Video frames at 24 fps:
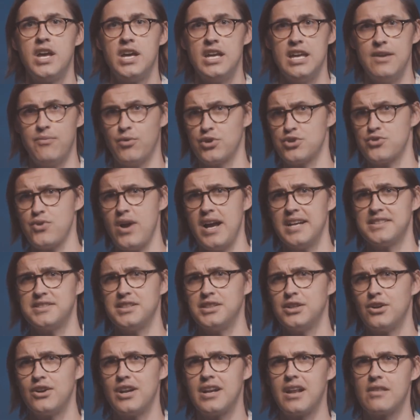If we're trying to
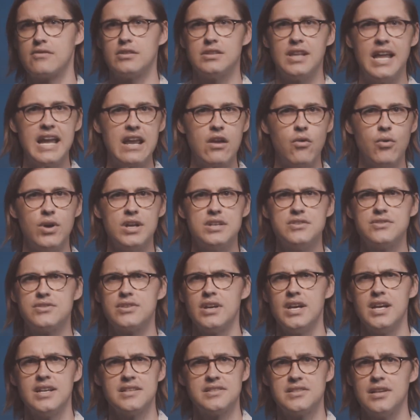learn another
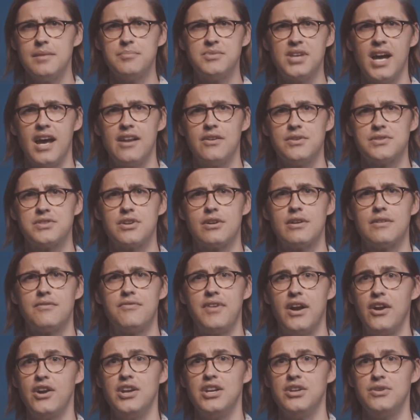language, subtitles are a
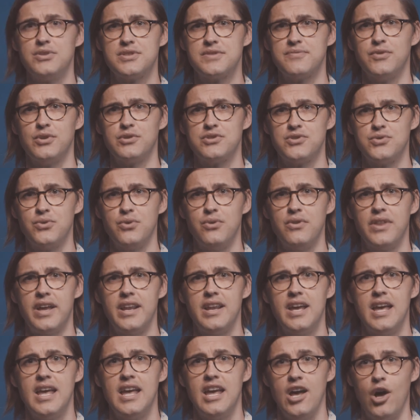very useful tool
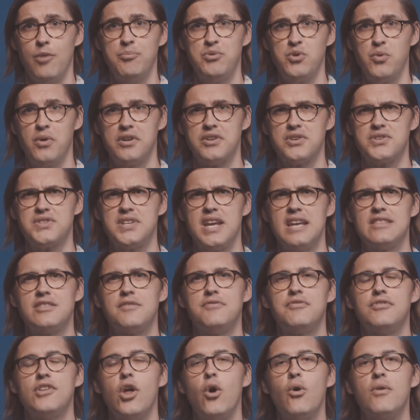that help you understand the
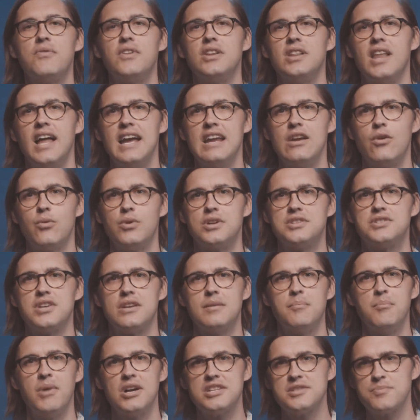flow of the language
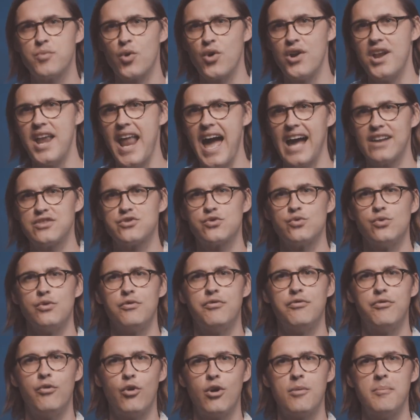in a much more natural
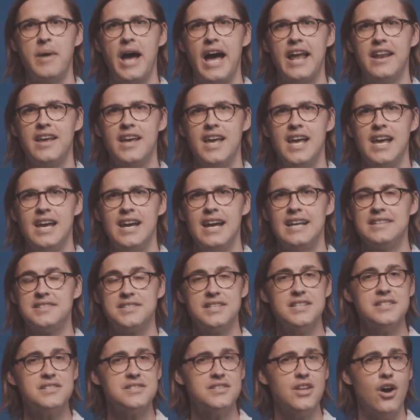format. And
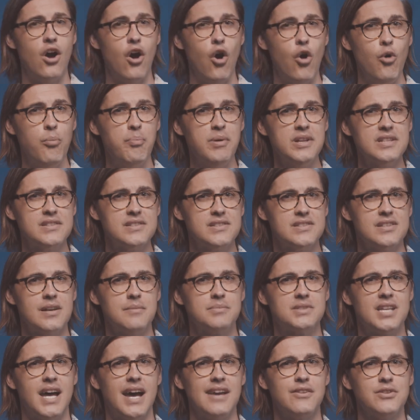since the
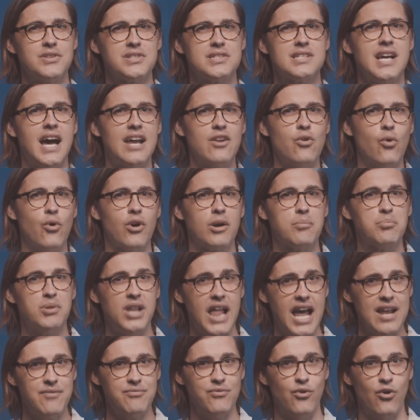OpenSubtitles.org
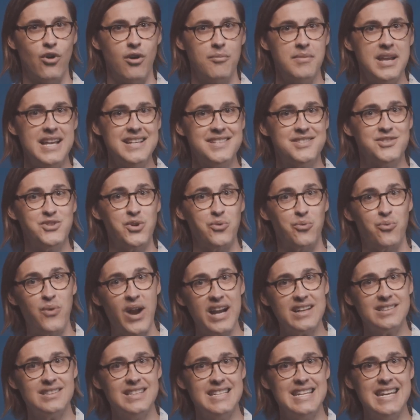platform is
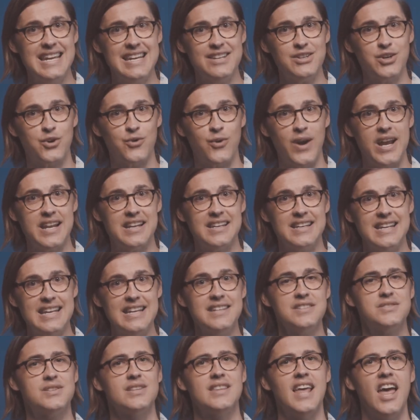directly integrated
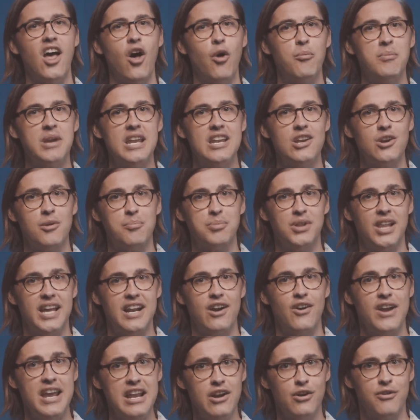into the Elmedia
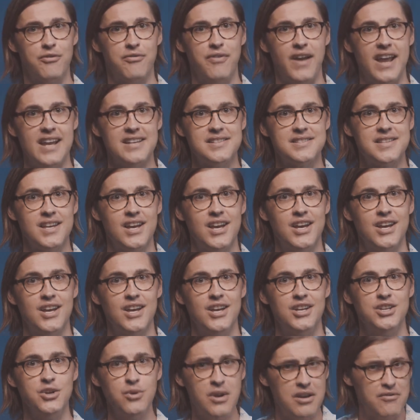Player interface,
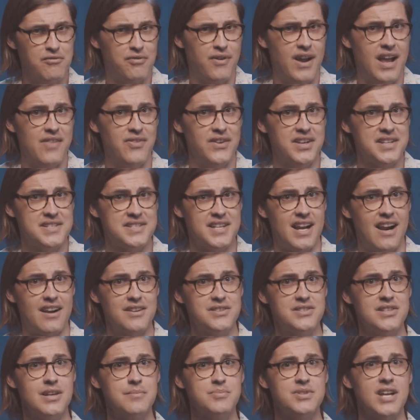you can find the
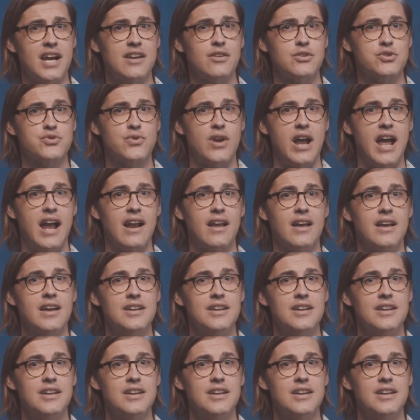desired subtitle track